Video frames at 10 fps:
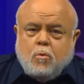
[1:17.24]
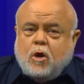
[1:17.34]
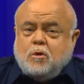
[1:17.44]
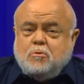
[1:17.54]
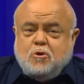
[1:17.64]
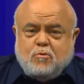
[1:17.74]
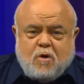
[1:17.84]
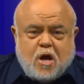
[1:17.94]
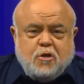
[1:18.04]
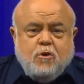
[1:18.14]
Welcome to The
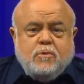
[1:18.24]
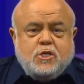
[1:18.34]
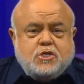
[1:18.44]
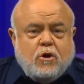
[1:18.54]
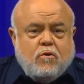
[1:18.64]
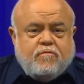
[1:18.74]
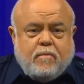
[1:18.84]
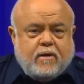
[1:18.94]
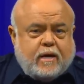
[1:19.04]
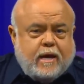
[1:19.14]
Rock Newman Show
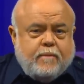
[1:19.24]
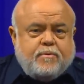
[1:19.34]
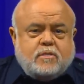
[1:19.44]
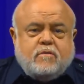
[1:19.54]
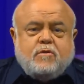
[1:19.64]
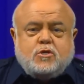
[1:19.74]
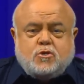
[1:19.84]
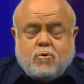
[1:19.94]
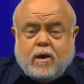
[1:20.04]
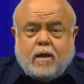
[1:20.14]
from the campus of
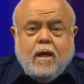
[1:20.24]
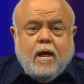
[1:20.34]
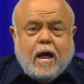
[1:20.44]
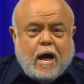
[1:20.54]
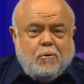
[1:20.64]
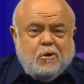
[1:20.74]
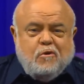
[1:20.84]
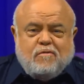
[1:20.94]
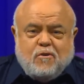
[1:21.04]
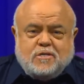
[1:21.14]
historic Howard
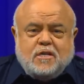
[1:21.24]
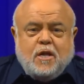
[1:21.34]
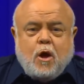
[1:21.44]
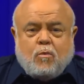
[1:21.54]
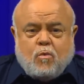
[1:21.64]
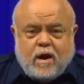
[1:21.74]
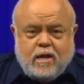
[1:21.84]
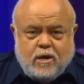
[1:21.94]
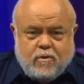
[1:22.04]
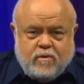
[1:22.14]
University, right
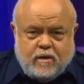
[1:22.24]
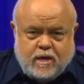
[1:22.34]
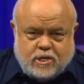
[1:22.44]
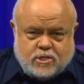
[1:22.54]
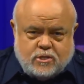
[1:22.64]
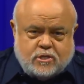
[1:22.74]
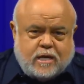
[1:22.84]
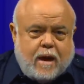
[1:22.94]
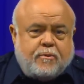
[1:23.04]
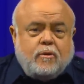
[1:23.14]
here in the nation's
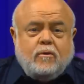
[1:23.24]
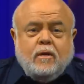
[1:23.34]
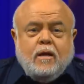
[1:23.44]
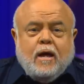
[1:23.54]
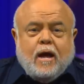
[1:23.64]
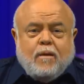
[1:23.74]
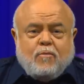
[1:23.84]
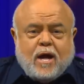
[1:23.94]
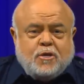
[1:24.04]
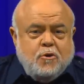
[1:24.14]
capital. I'm
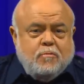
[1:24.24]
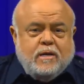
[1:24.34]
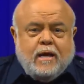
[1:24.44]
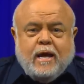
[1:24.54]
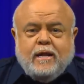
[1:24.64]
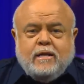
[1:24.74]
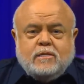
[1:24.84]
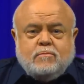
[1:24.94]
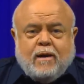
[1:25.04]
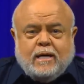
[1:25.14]
Rock Newman, and it
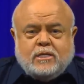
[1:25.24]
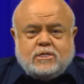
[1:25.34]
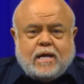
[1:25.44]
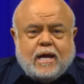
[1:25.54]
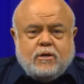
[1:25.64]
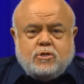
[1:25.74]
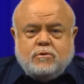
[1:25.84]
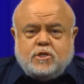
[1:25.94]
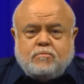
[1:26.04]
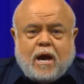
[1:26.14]
is my desire
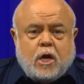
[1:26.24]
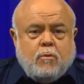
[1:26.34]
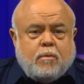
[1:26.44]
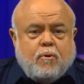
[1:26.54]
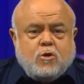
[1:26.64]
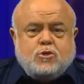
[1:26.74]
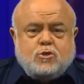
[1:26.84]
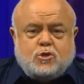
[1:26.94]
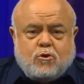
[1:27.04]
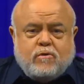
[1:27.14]
to inspire you with
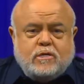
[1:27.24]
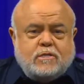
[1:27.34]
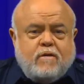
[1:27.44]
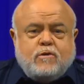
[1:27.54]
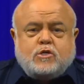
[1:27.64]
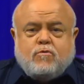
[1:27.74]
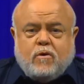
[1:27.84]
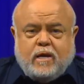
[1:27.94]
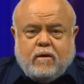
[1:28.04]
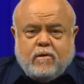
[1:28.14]
personal stories of
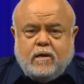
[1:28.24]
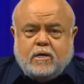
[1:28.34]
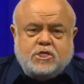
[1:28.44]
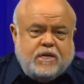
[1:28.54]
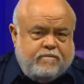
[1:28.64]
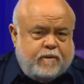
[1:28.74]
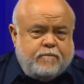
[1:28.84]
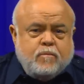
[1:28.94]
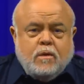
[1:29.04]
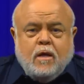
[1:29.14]
extraordinary achievement.
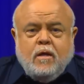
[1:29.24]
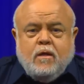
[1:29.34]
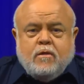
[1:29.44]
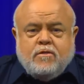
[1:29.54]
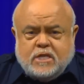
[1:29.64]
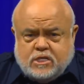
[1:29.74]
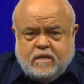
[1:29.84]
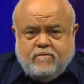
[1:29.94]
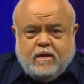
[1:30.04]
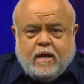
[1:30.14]
This
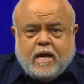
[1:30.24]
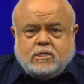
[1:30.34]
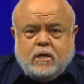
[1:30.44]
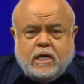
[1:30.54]
evening, as the